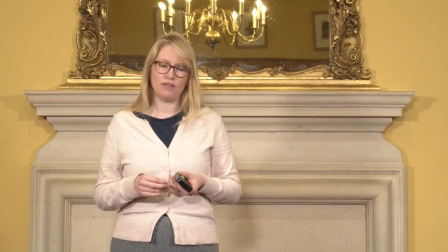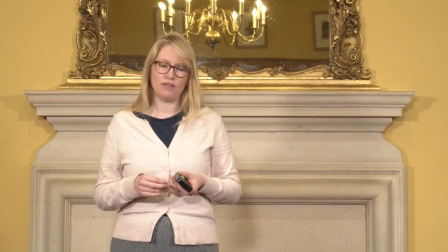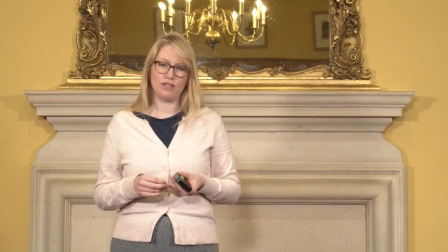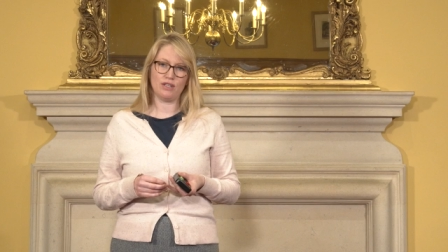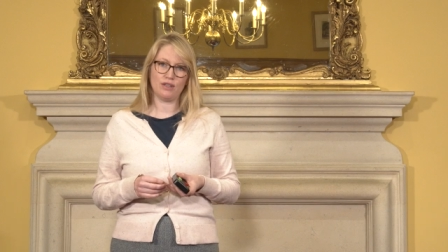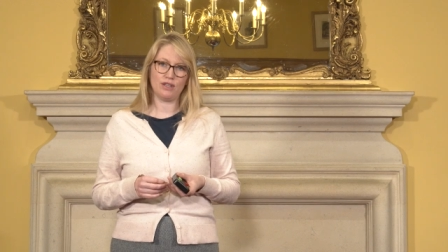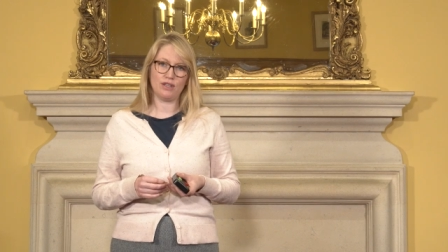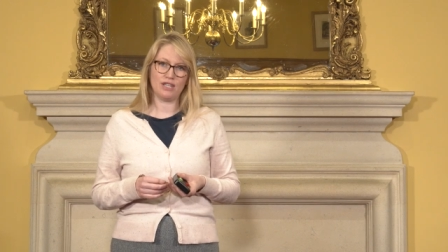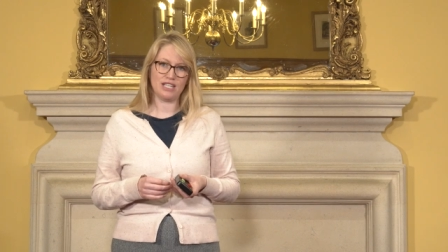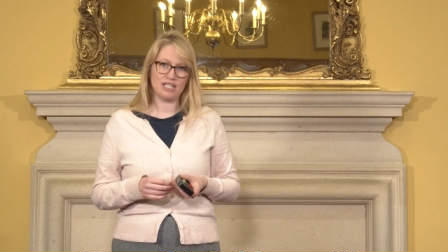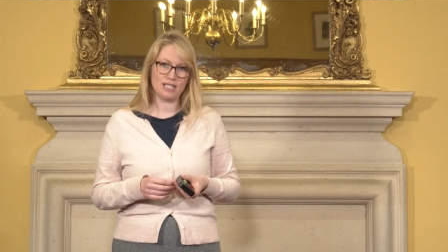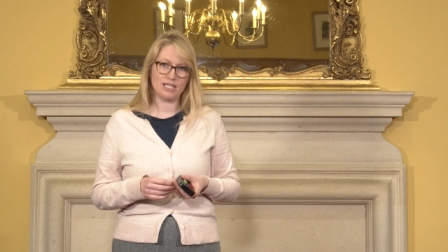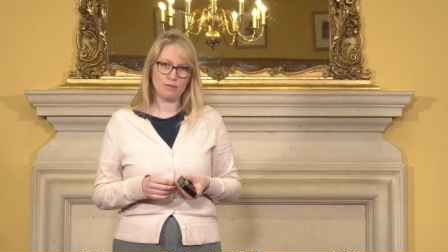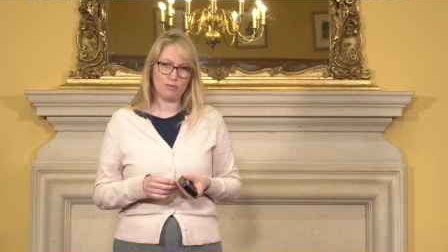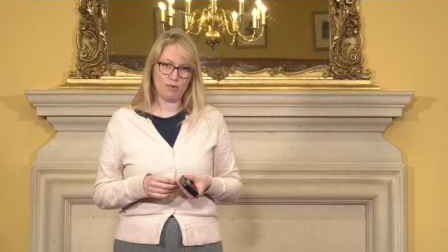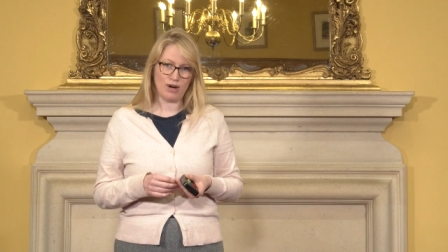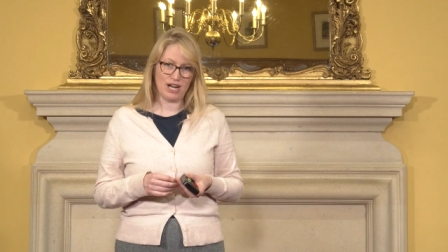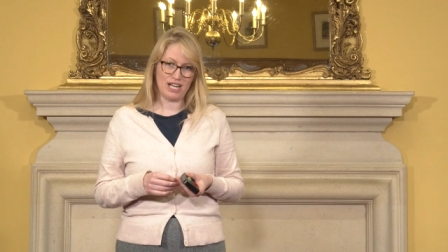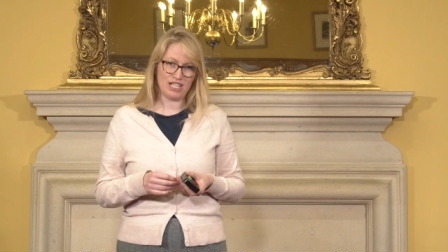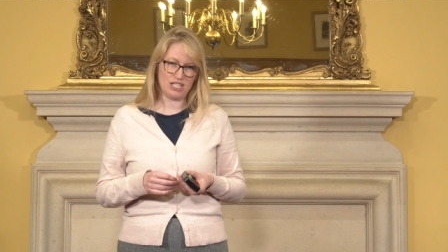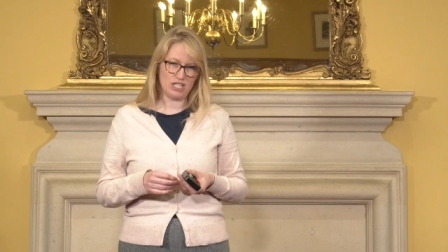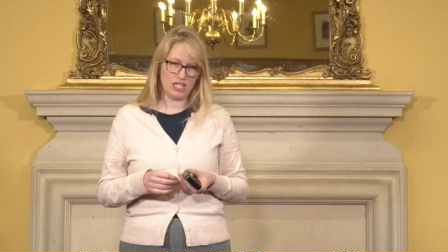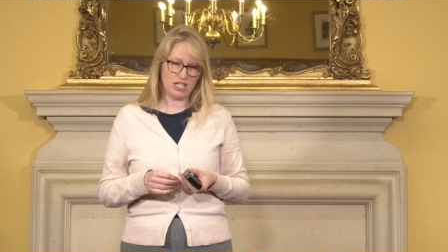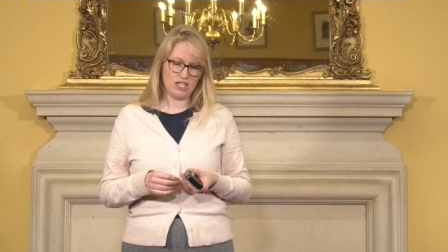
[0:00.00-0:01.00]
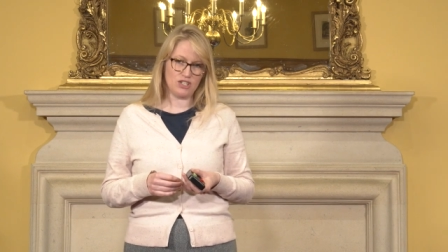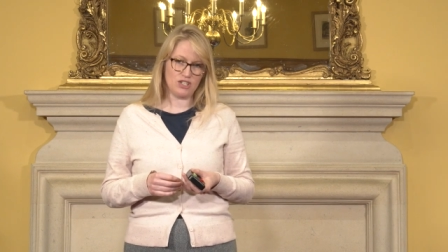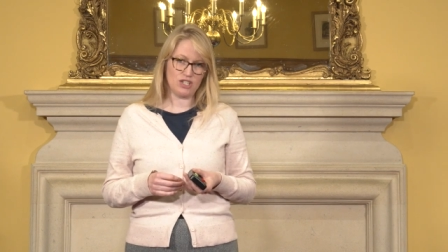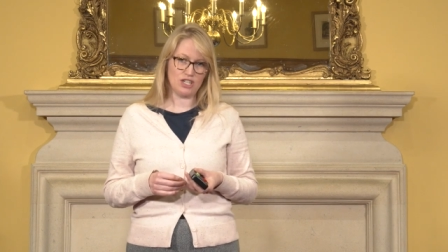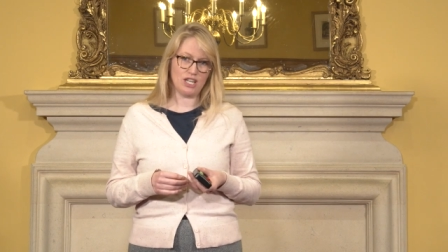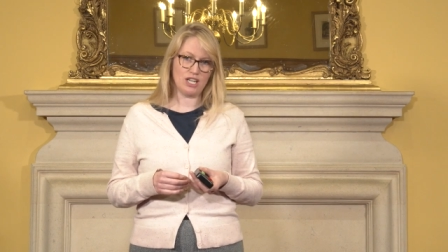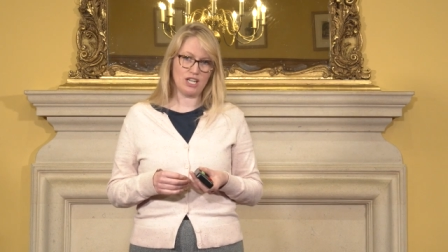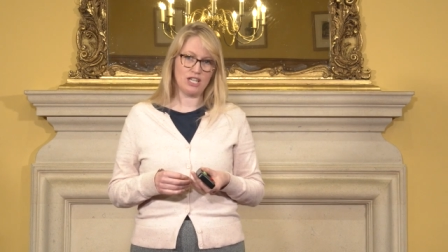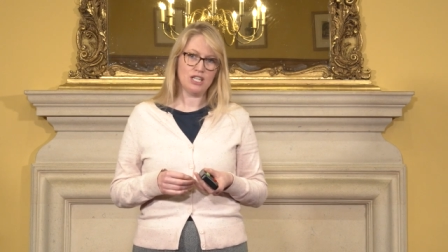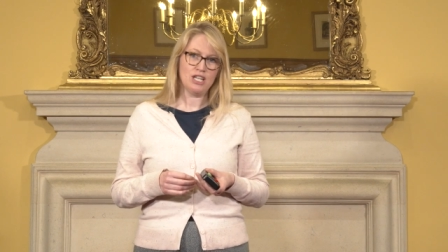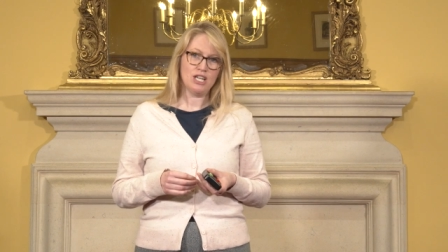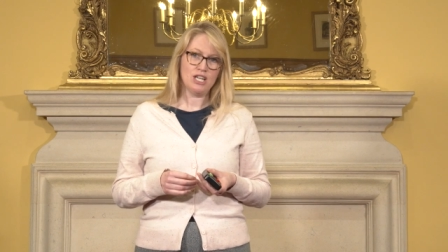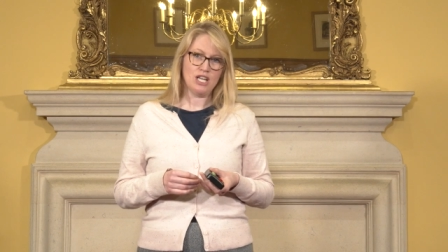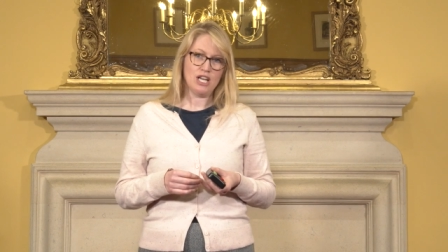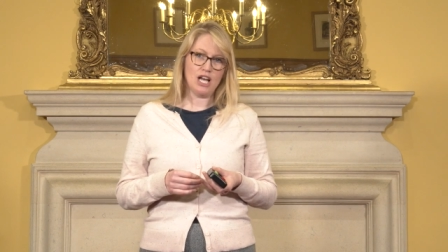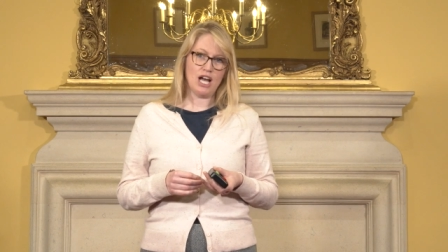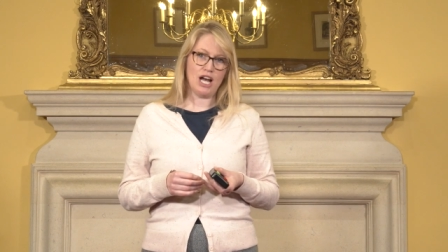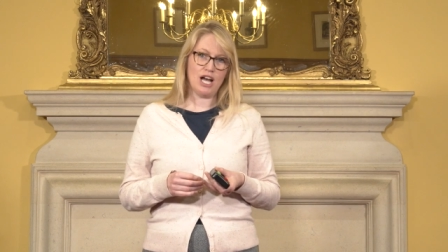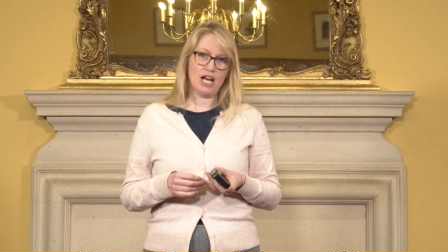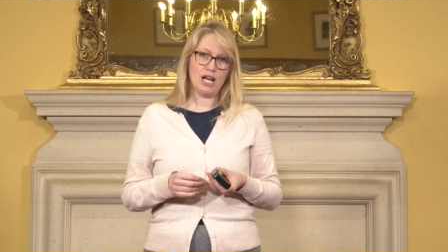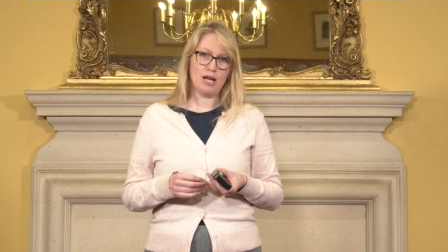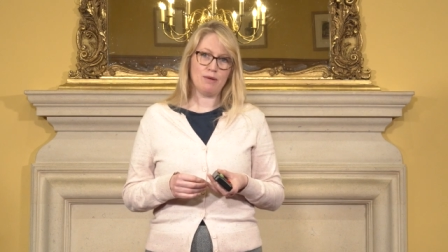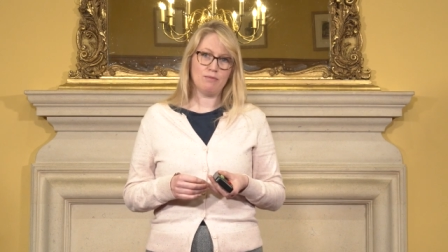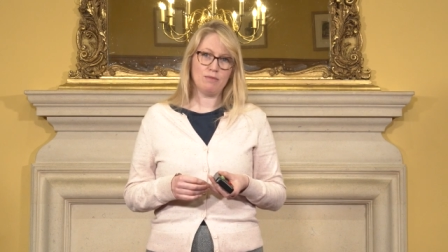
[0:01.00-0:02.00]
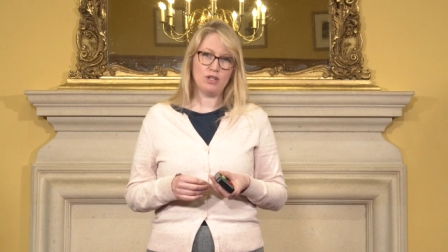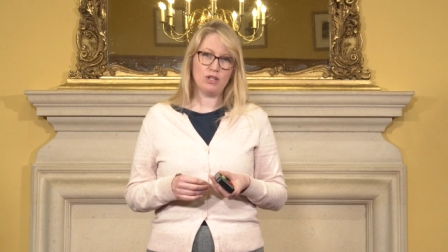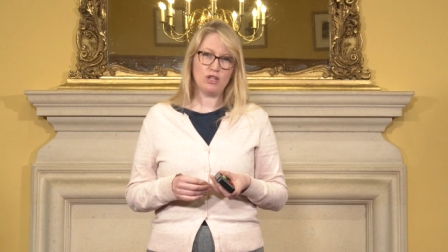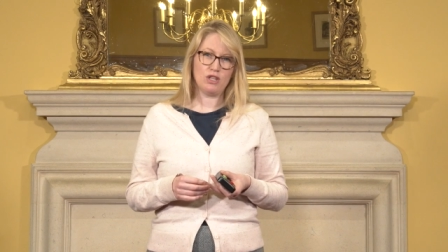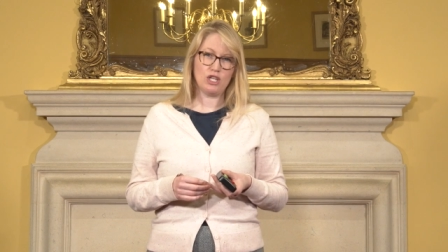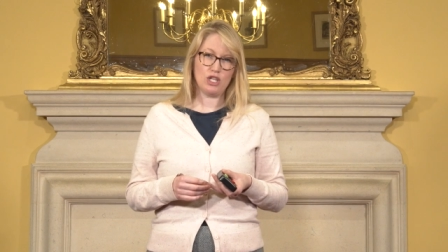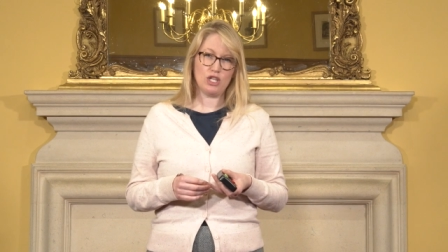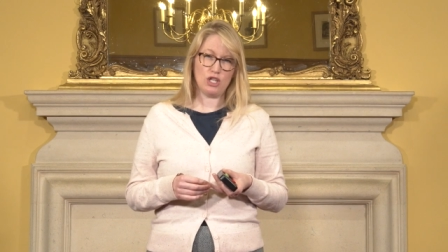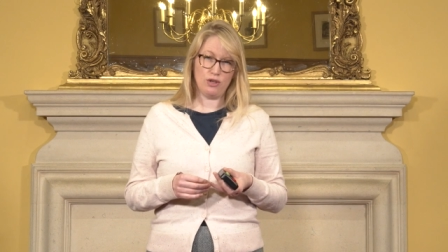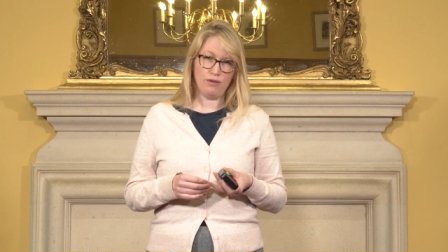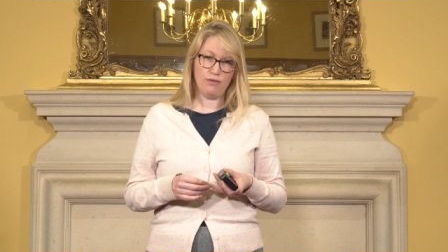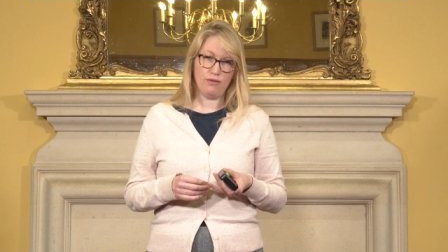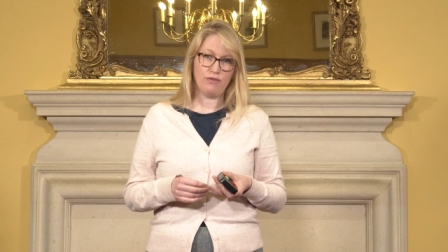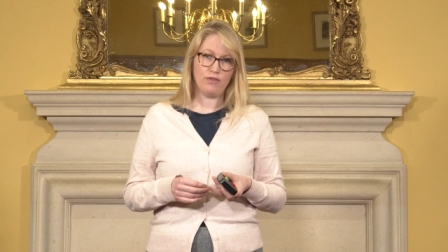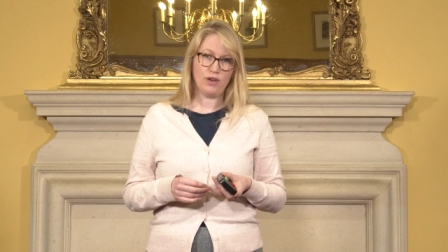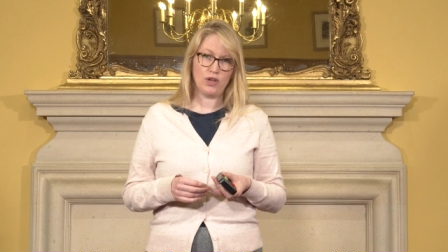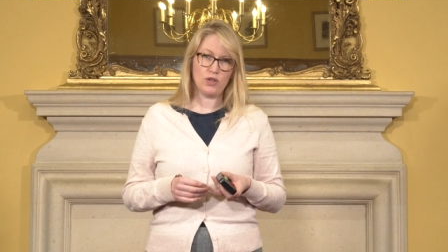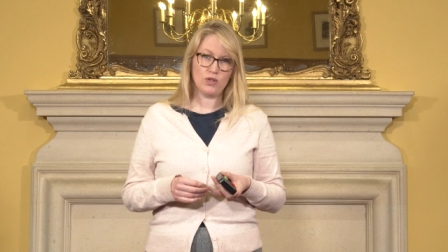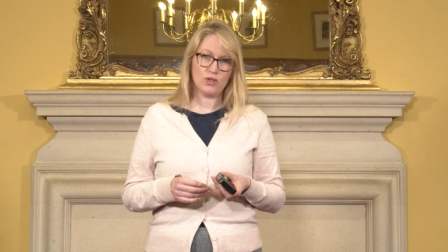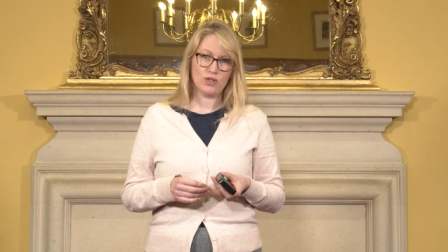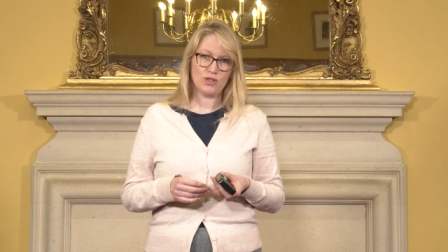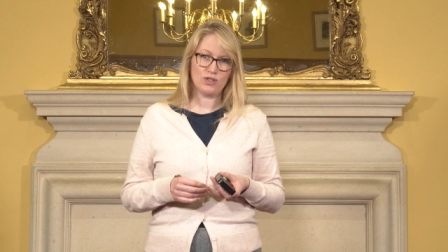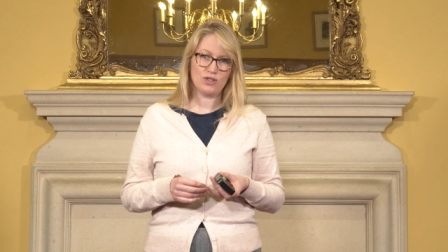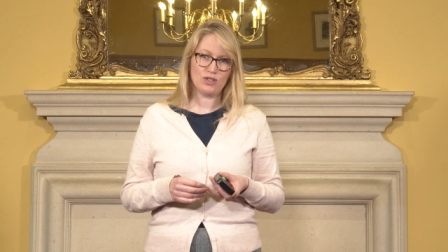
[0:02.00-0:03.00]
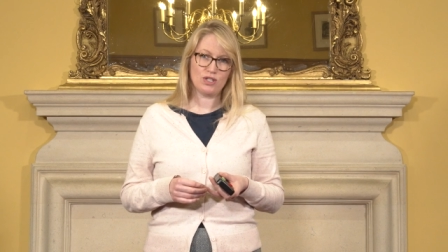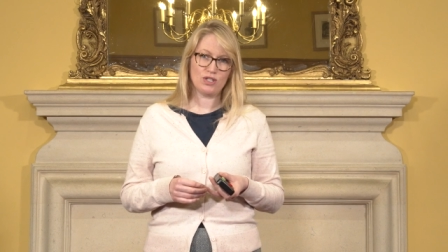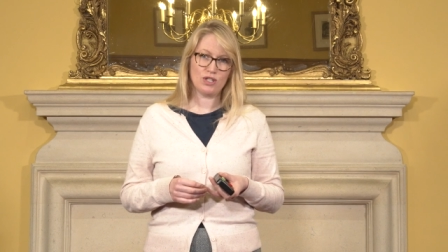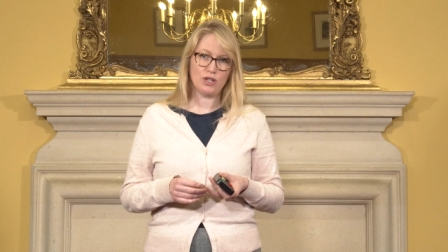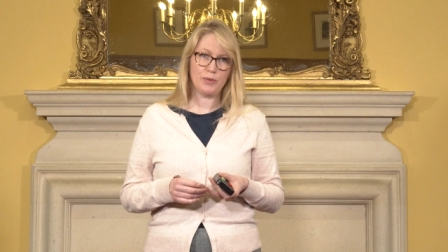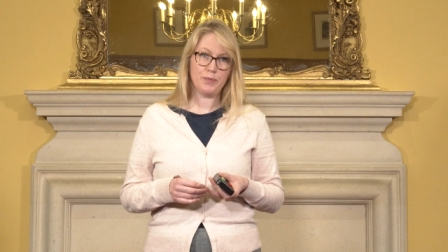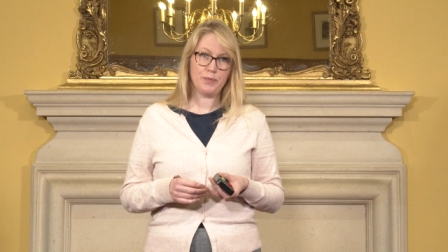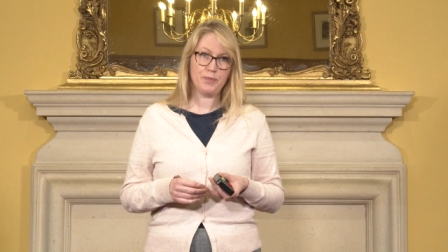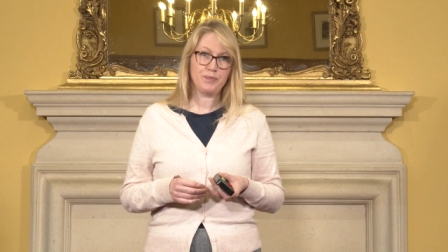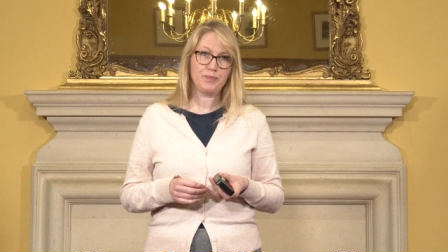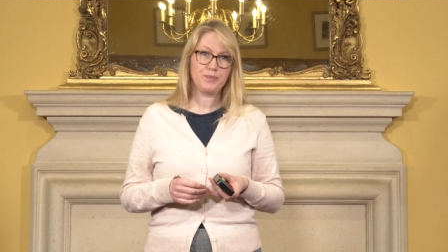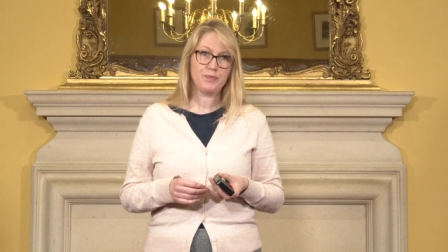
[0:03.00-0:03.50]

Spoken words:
the theatre practitioner that you focused on.